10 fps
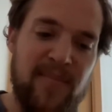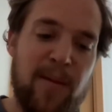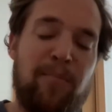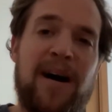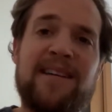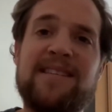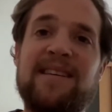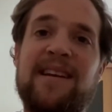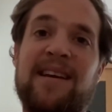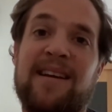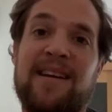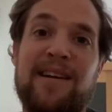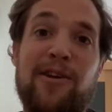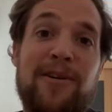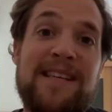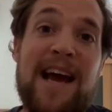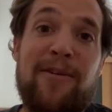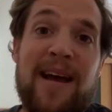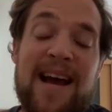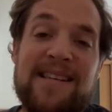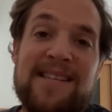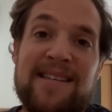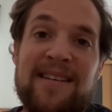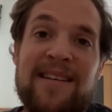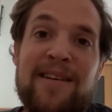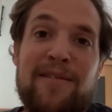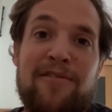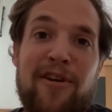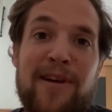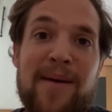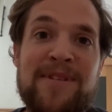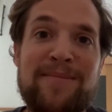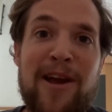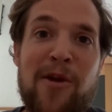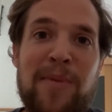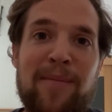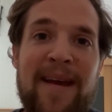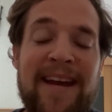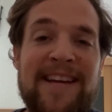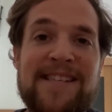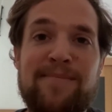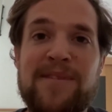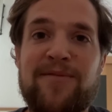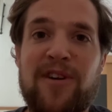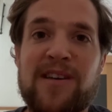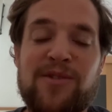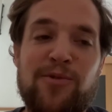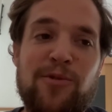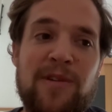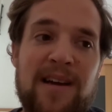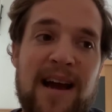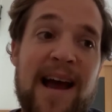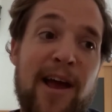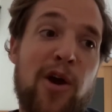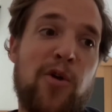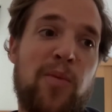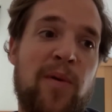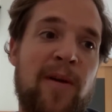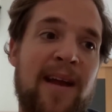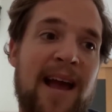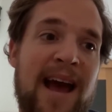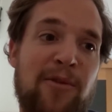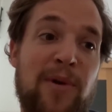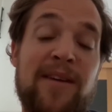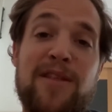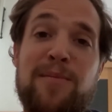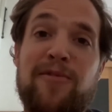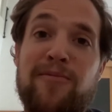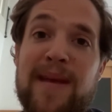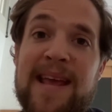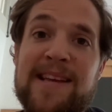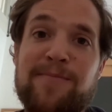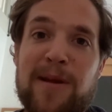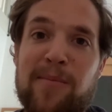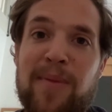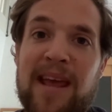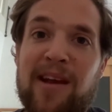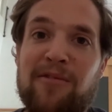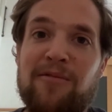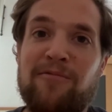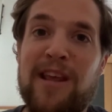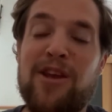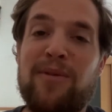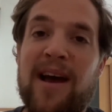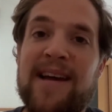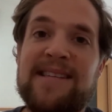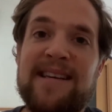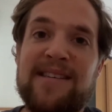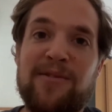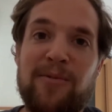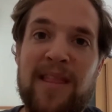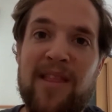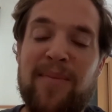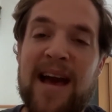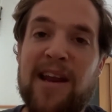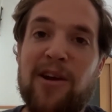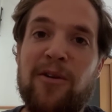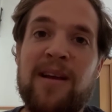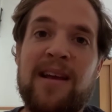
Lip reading: but lockdown has thrown up some coping mechanisms for us all, I hope, and one of them for me has been being reunited with the piano